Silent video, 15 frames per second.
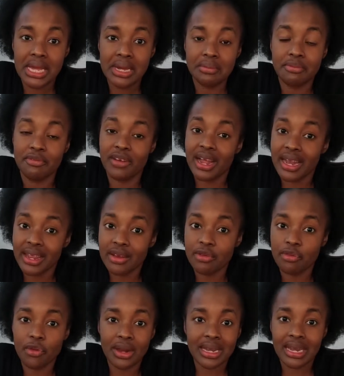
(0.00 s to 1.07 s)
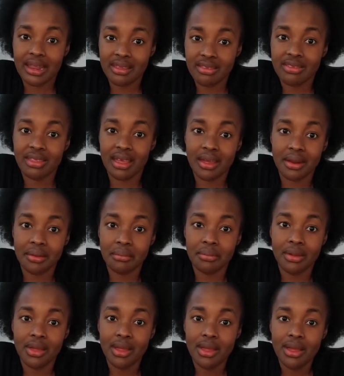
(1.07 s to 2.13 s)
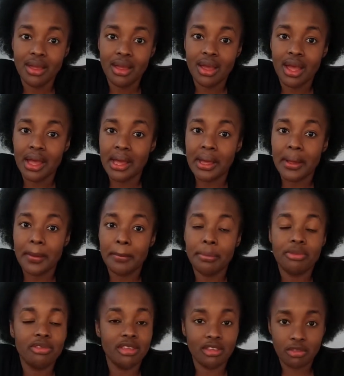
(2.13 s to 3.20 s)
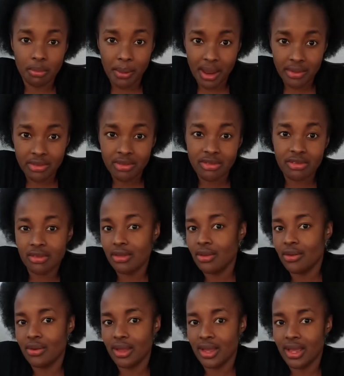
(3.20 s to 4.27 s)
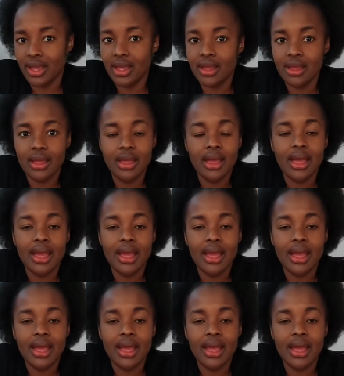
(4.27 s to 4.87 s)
valid for at least 6 months, okay?